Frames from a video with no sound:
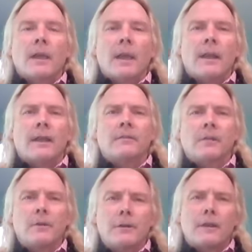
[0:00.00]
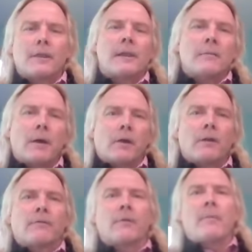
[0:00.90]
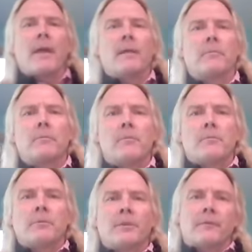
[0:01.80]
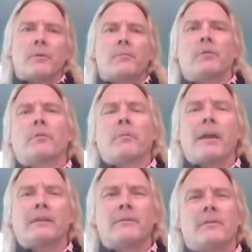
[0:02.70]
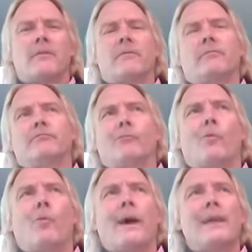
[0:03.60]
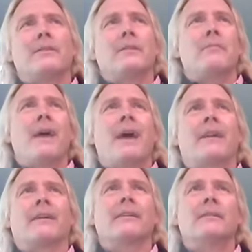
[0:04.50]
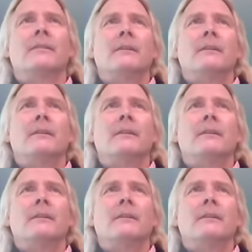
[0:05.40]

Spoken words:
And I started to think about it from that different perspective of why does it matter?